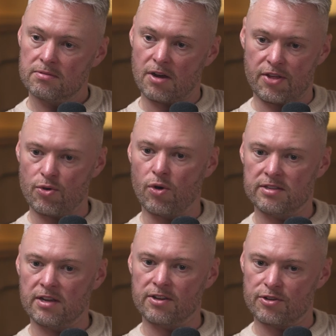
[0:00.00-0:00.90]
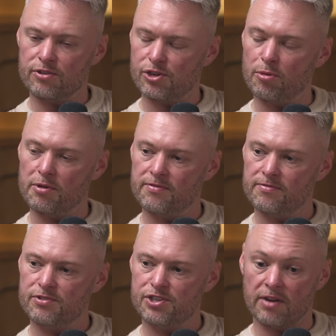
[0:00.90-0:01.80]
I'd done a good job of
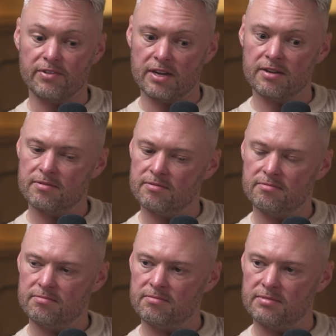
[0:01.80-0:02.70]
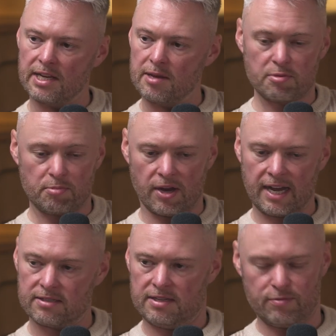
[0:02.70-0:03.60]
shoving it deep, but I
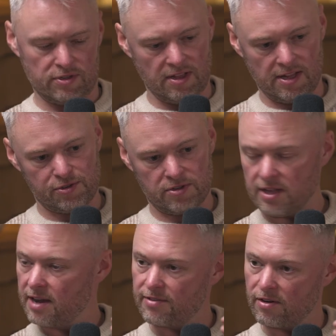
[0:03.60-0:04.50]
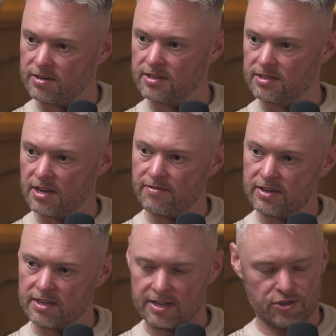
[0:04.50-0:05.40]
hadn't. It was literally that far under the
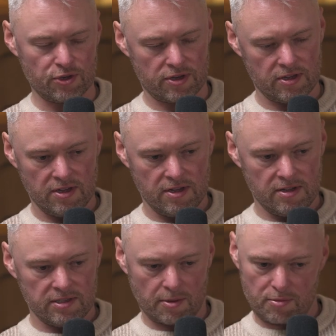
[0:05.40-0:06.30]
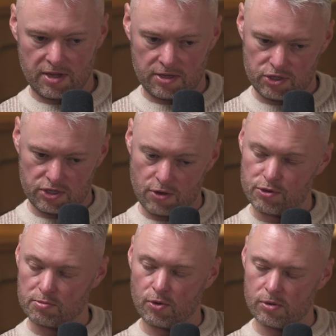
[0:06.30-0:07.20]
surface, and it took something so
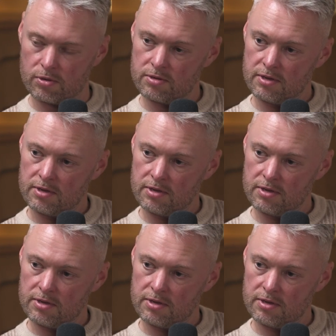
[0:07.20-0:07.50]
small,